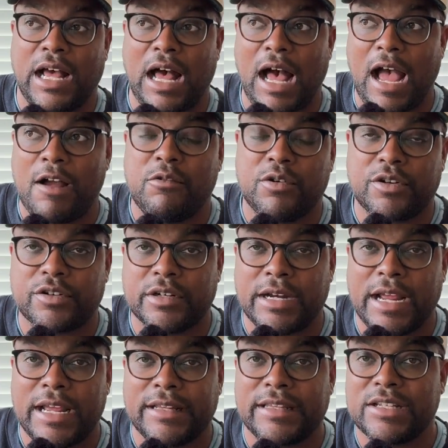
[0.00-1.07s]
I will
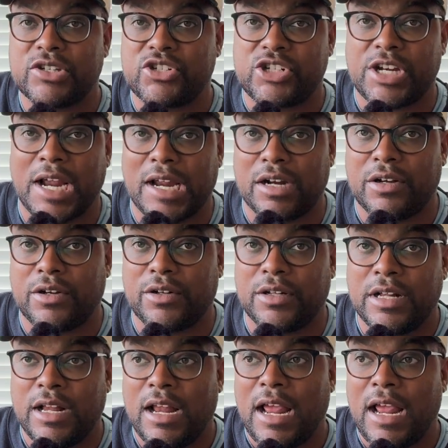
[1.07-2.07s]
create this channel